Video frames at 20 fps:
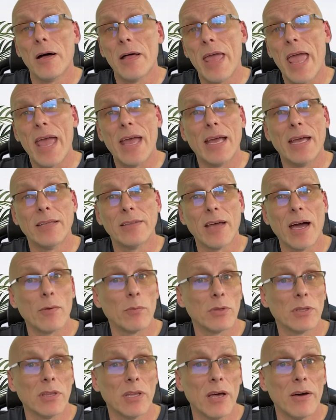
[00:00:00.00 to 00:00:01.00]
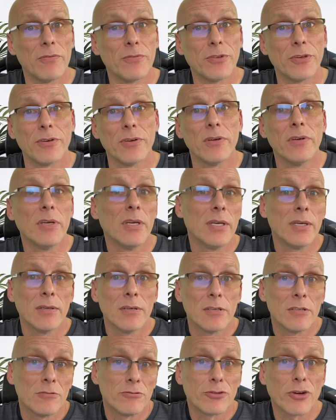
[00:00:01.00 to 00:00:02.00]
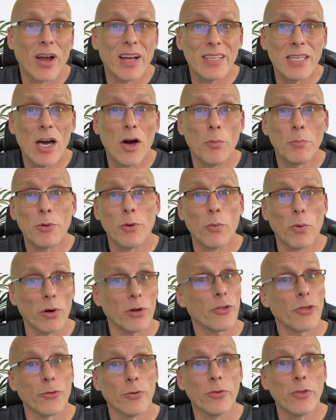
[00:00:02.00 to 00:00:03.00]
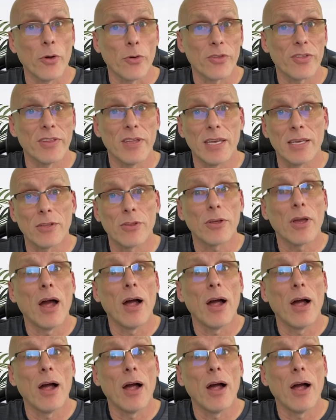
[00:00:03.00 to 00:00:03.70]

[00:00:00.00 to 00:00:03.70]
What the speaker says: And I would love to try and help you work through those things